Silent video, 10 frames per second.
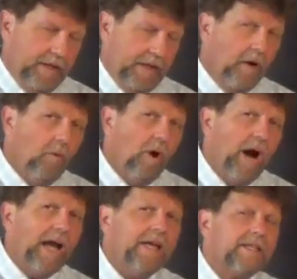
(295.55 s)
Now
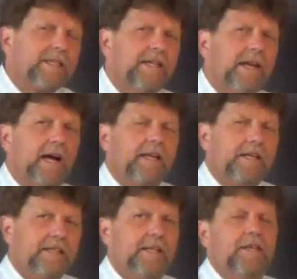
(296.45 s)
why is it not
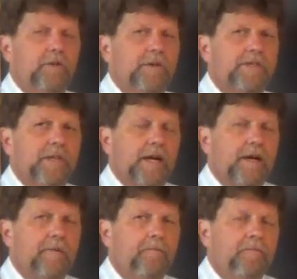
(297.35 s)
continuous there?